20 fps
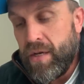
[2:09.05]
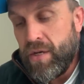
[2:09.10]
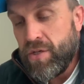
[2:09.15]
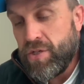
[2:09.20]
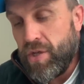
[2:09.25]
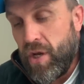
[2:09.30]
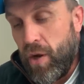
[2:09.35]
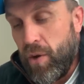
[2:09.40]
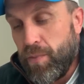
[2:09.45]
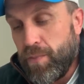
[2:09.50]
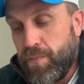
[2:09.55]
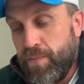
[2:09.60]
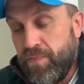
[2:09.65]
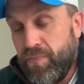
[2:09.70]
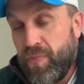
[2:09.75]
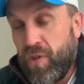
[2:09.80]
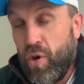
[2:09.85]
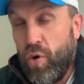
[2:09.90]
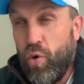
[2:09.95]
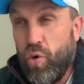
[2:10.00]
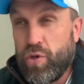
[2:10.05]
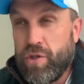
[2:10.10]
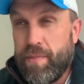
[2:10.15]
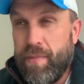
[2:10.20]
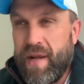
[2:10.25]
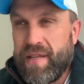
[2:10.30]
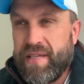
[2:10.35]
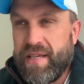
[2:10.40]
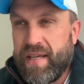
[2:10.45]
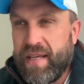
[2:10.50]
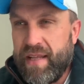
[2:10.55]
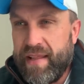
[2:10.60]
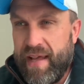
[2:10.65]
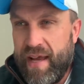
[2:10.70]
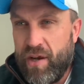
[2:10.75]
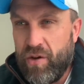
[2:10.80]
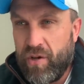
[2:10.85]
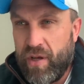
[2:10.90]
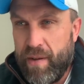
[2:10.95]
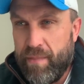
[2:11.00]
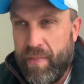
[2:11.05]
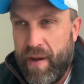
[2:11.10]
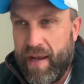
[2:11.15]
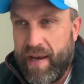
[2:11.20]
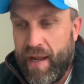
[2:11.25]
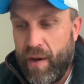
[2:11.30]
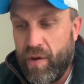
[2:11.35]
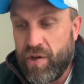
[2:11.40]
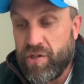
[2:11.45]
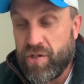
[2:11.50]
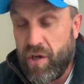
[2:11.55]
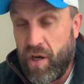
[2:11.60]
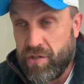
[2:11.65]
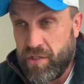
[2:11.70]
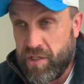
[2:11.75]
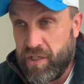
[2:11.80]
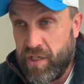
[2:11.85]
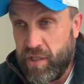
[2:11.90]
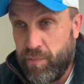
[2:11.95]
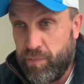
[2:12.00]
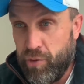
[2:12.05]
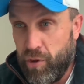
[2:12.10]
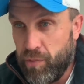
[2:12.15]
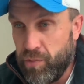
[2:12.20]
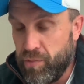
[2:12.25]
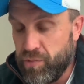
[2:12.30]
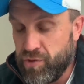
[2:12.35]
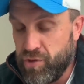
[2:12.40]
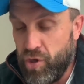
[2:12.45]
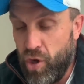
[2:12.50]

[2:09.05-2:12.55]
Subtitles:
So, automatically there, looking back now, I start to see the problems.